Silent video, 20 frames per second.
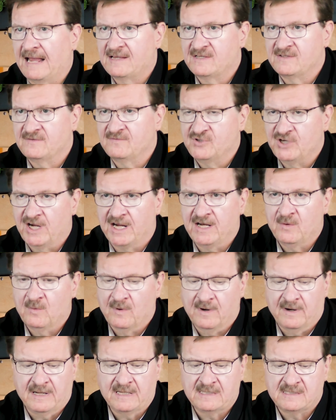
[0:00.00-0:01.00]
as of
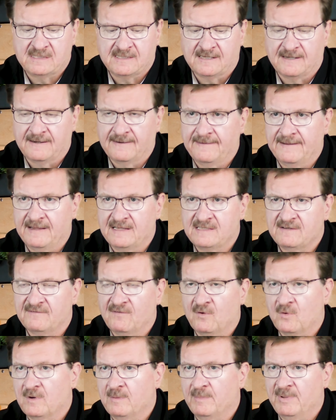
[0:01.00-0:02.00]
January, it's a
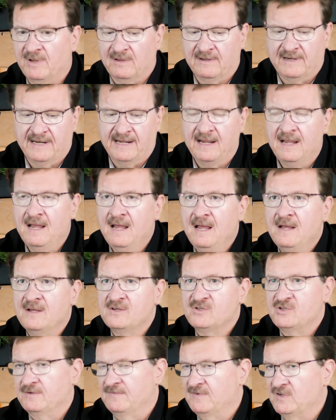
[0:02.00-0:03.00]
vulnerability.
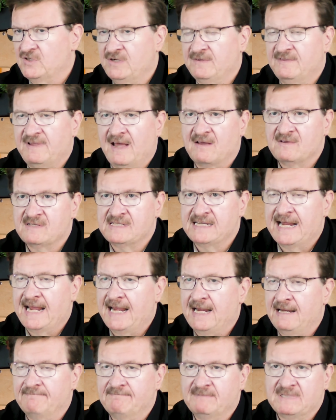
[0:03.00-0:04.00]
Server
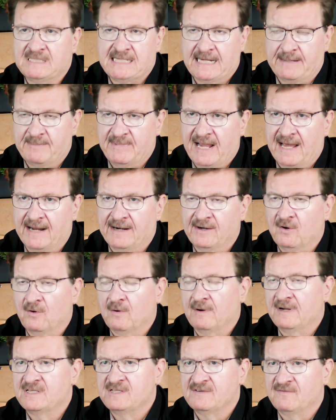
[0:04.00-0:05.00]
2008, same
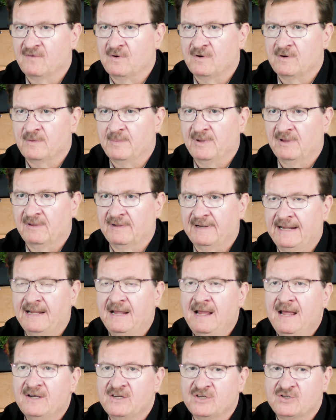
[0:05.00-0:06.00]
category, it's a vulnerability.
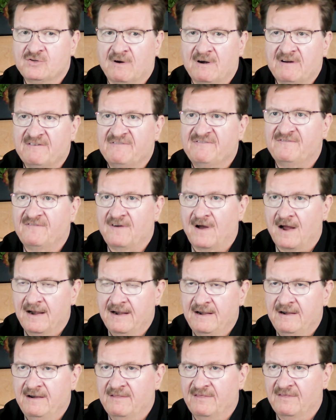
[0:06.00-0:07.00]
To try to
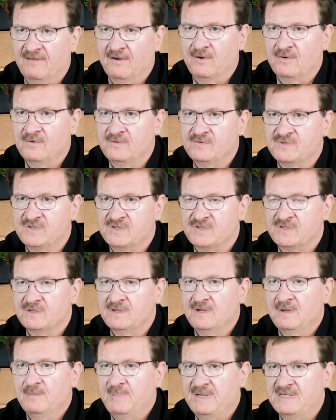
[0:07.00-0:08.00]
find those
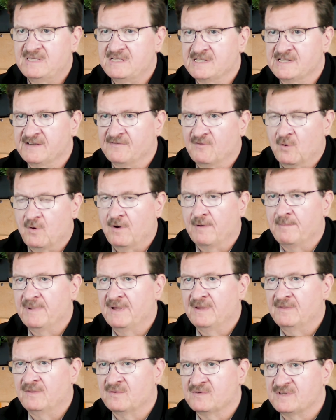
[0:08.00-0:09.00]
pieces of
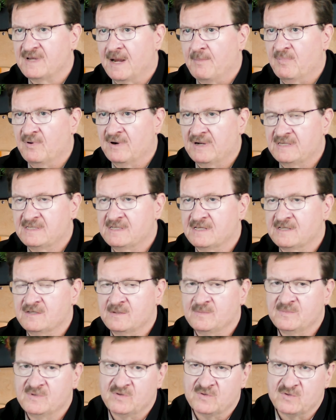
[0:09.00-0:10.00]
equipment, those operating
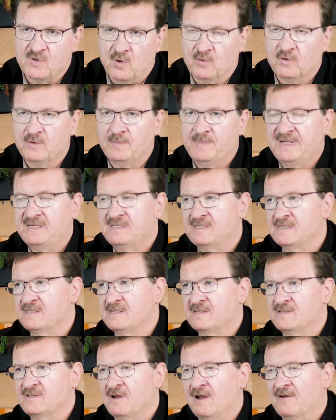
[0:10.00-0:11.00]
systems, those older pieces
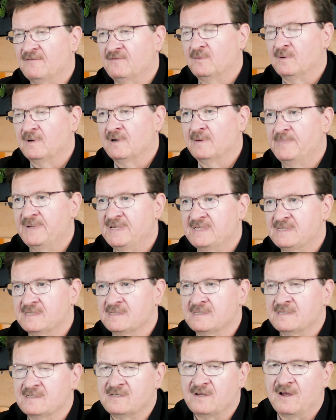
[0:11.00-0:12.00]
of
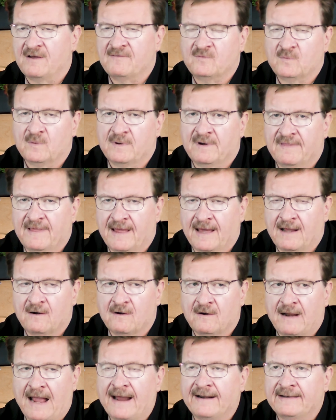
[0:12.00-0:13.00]
software that
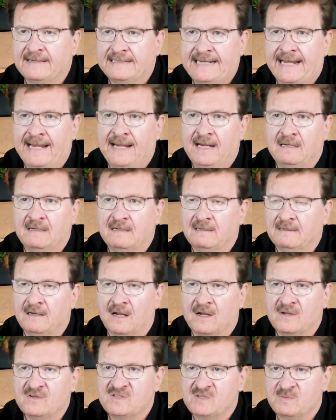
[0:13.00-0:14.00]
are out of date and
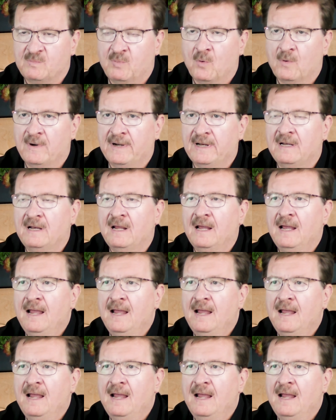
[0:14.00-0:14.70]
unsupported,